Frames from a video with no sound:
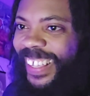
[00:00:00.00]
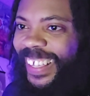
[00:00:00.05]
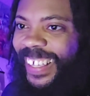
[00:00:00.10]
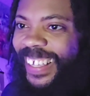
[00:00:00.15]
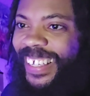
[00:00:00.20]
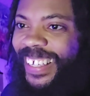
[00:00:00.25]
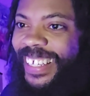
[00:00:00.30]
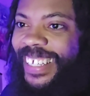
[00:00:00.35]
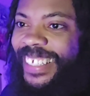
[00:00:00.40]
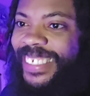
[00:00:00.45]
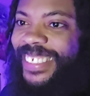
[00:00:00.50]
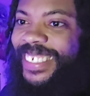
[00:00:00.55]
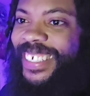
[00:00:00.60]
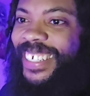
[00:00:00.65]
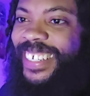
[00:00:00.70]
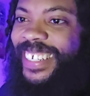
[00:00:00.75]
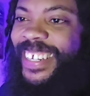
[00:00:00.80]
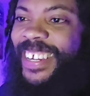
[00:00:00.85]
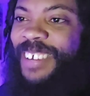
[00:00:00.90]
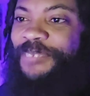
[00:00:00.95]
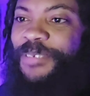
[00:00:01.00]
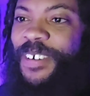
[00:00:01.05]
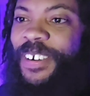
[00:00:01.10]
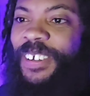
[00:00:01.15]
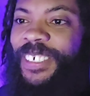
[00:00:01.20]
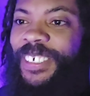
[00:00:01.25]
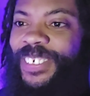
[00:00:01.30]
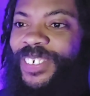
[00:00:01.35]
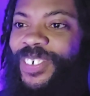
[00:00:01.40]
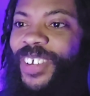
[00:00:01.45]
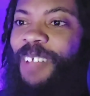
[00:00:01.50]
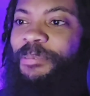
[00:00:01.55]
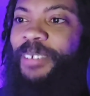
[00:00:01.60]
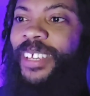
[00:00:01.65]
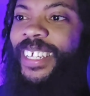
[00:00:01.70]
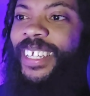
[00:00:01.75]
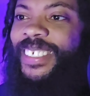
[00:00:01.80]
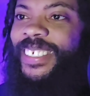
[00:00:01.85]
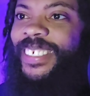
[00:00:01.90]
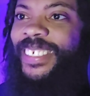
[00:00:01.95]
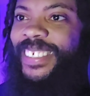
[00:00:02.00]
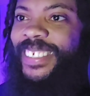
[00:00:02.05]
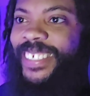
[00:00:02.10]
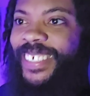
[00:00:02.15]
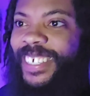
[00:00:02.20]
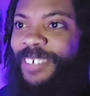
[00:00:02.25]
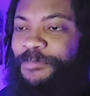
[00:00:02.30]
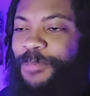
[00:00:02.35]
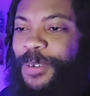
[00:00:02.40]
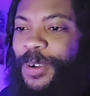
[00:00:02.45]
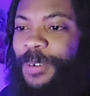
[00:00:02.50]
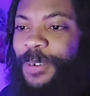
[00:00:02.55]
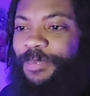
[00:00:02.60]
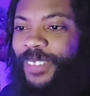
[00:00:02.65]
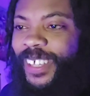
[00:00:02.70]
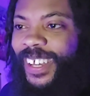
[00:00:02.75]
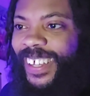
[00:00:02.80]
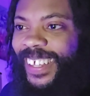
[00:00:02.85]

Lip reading: He gets on there, bro. Those drop kicks are stiff, bro.